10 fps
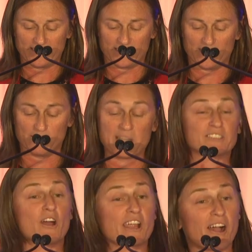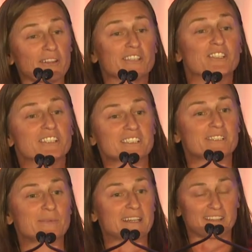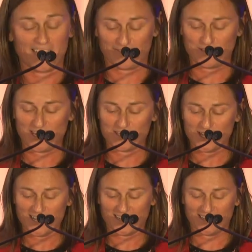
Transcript: My psychologist has been a life changer.